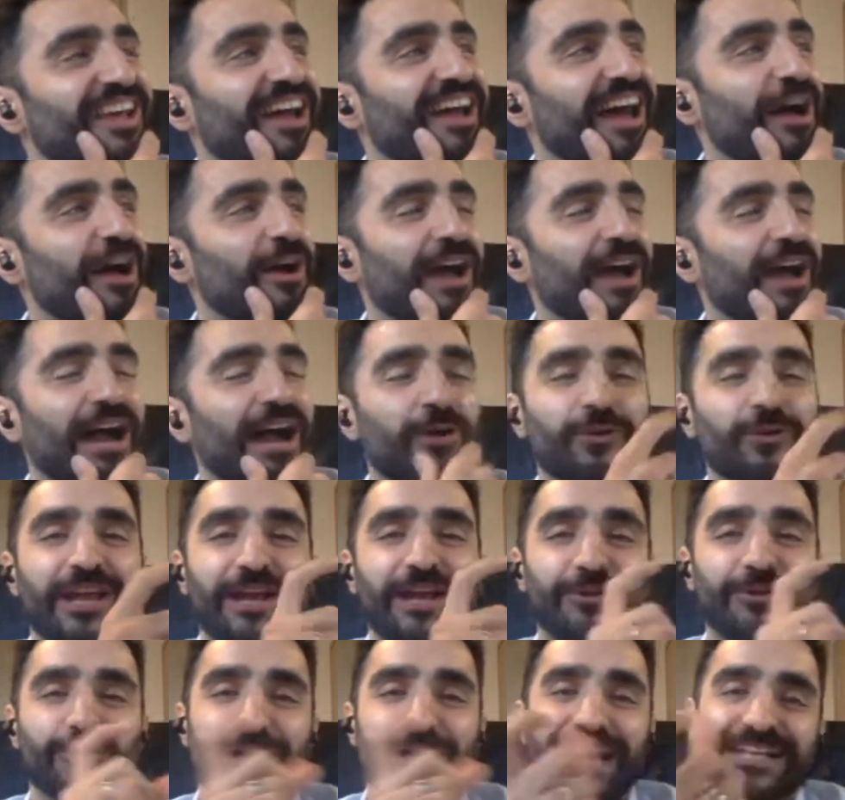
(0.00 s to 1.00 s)
how, how would
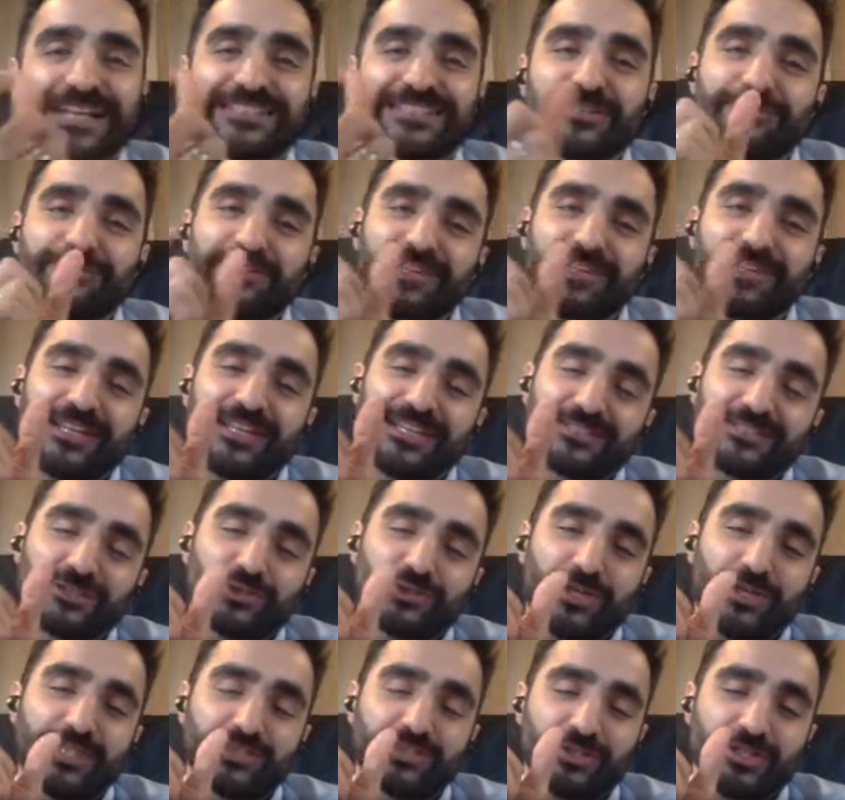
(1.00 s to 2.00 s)
I react differently as a
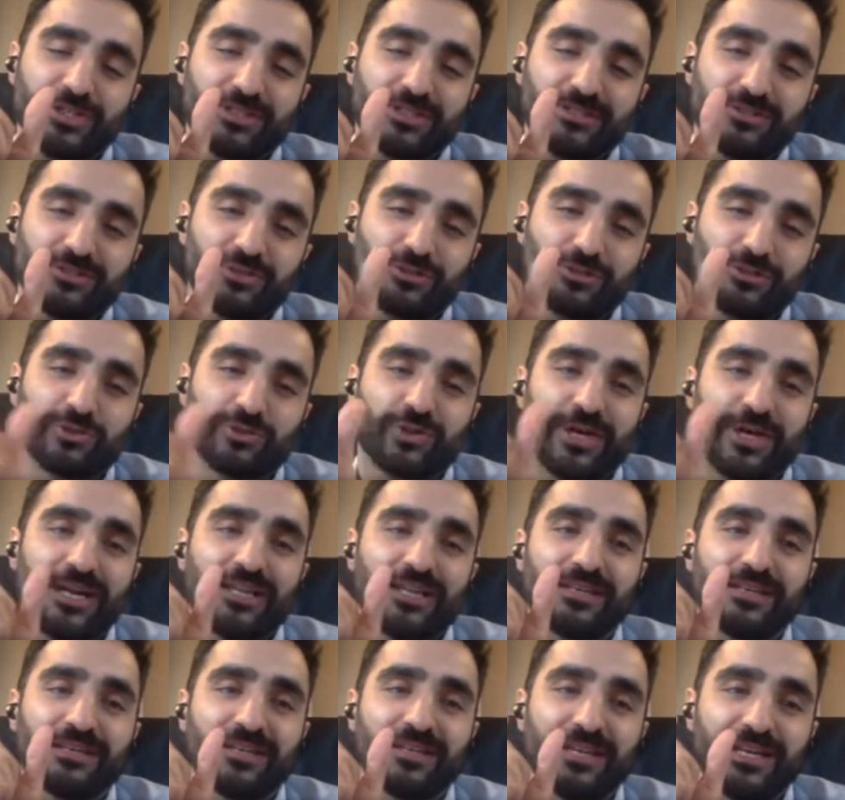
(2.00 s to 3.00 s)
treasurer to try
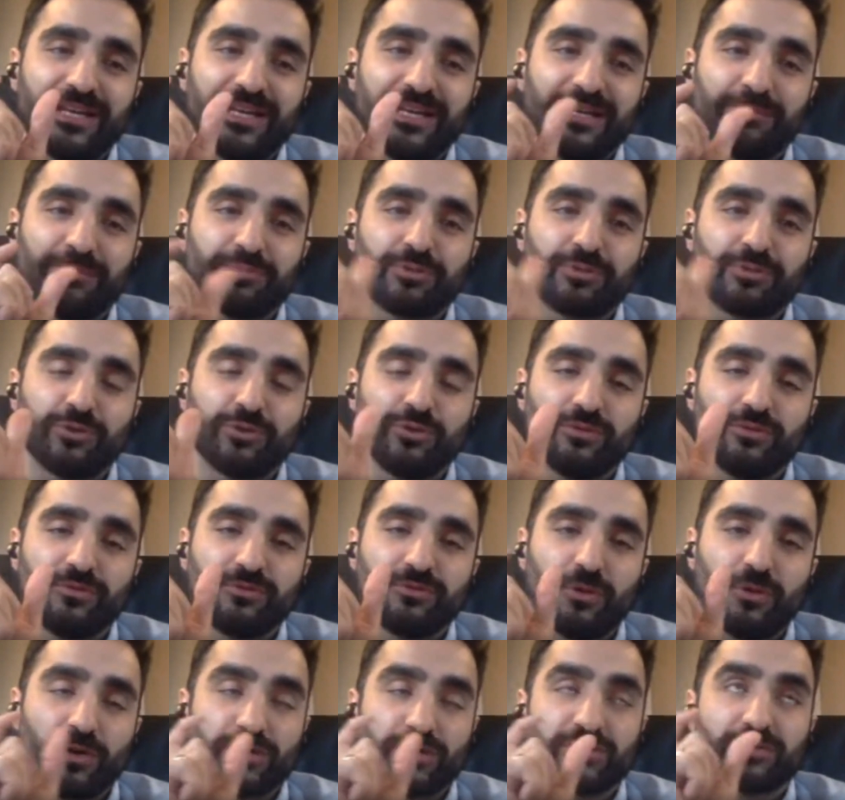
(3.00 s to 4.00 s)
and uh, improve
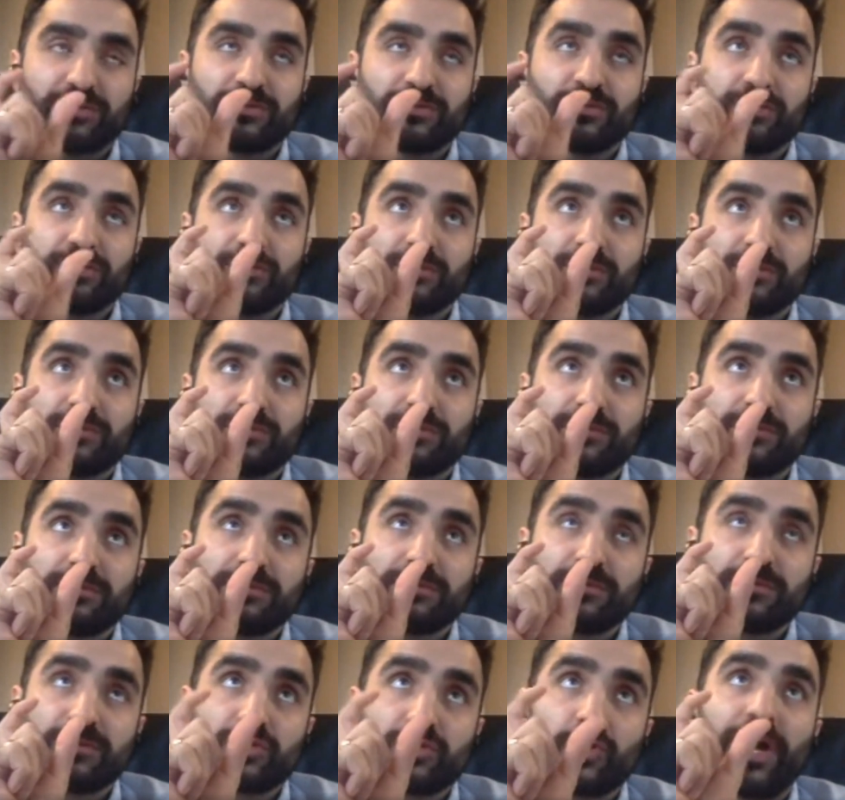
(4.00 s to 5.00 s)
or to
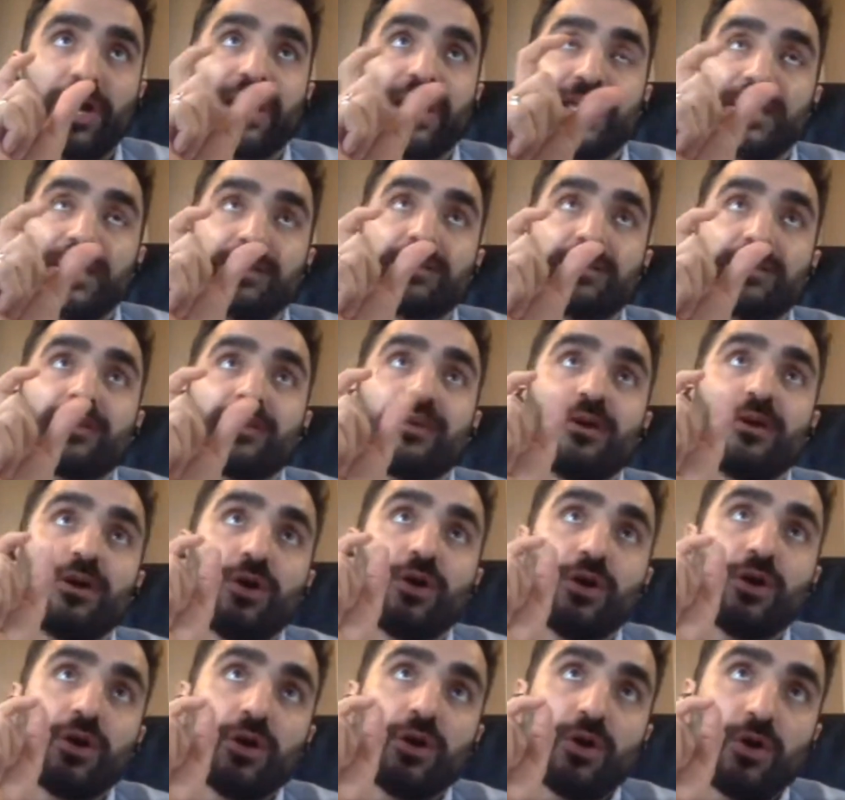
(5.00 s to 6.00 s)
try and
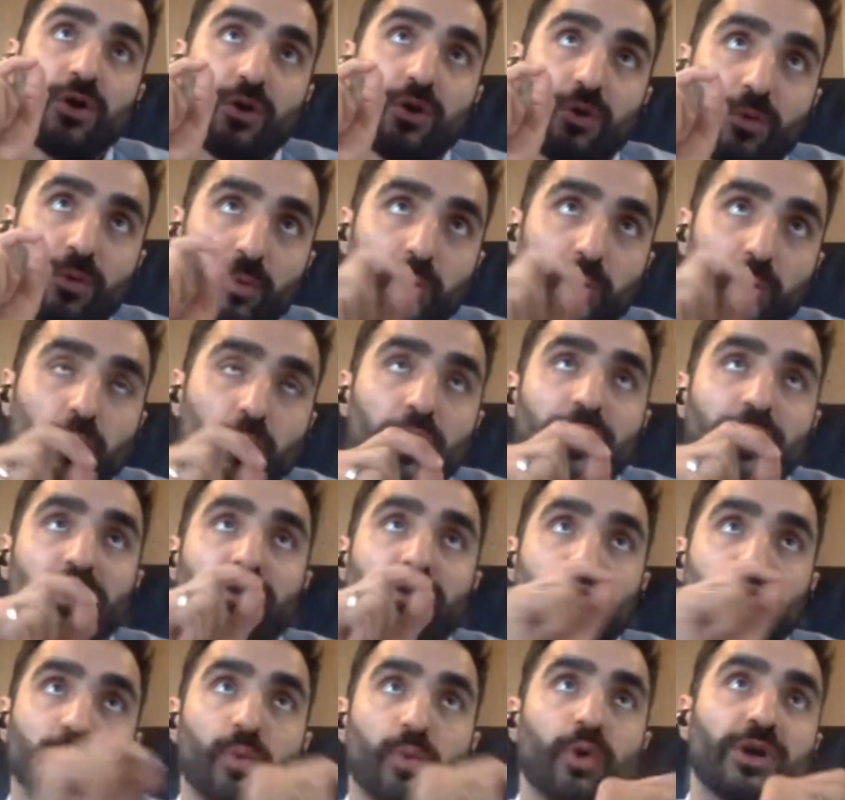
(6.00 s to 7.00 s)

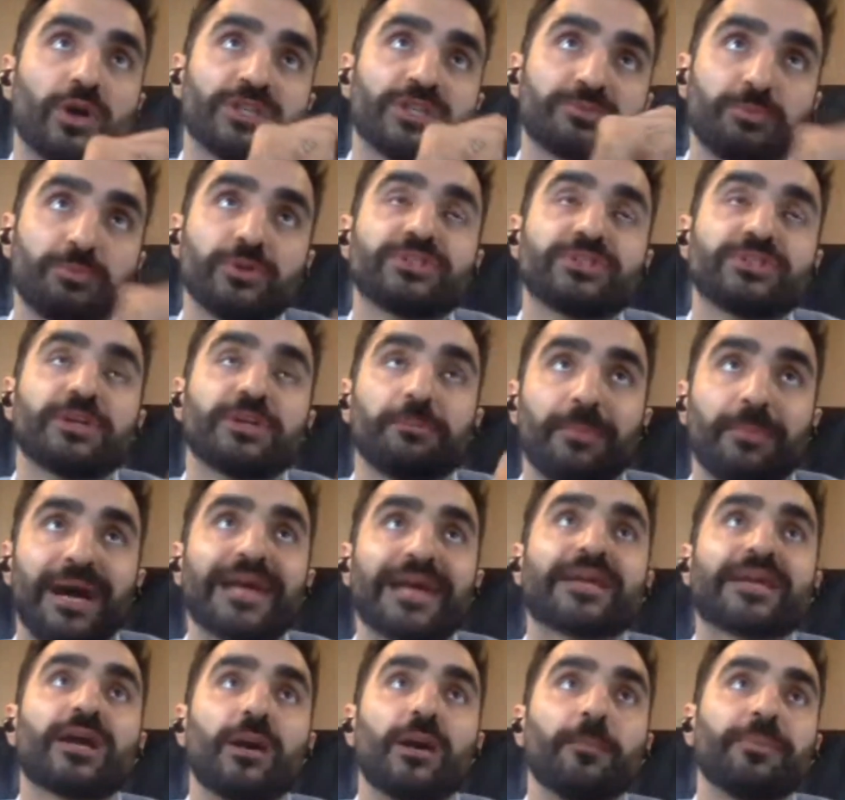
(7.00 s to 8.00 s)
work towards putting
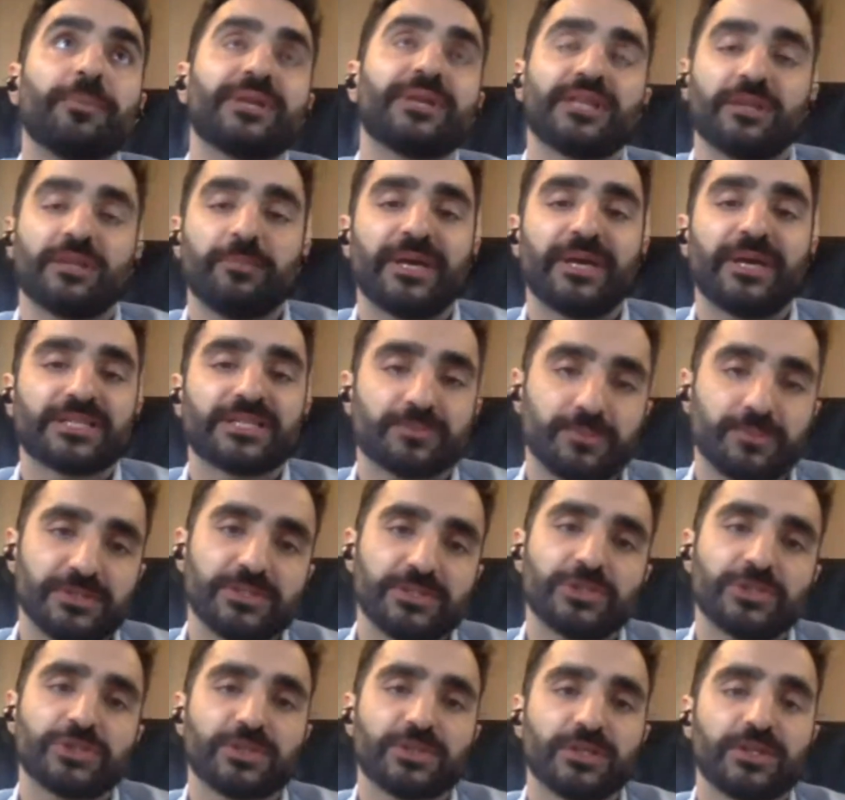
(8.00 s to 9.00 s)
my company in the best
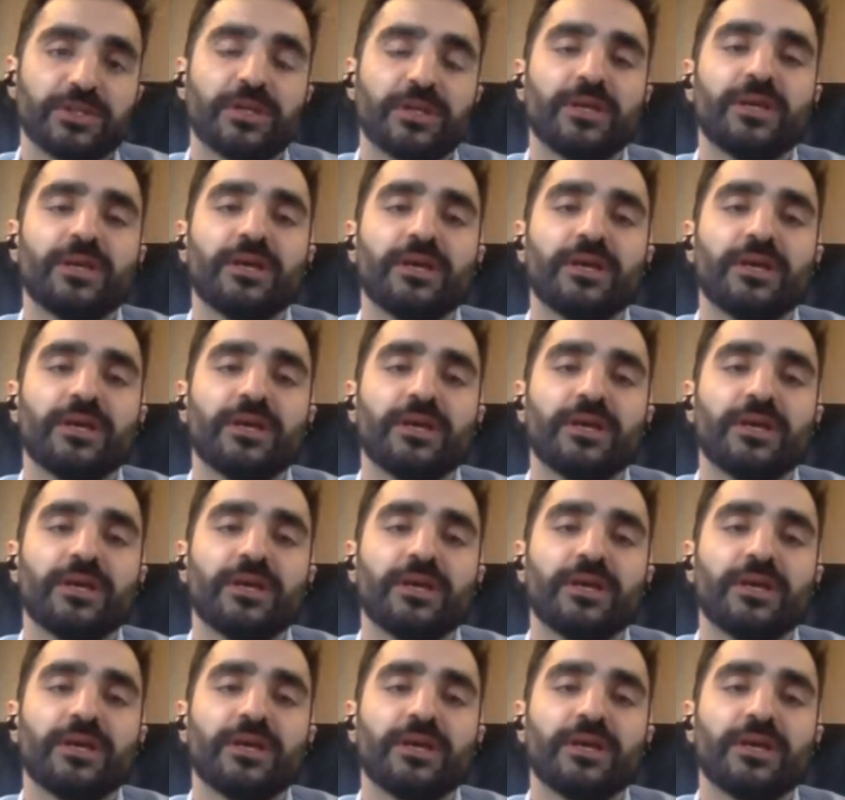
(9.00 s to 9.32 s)
position.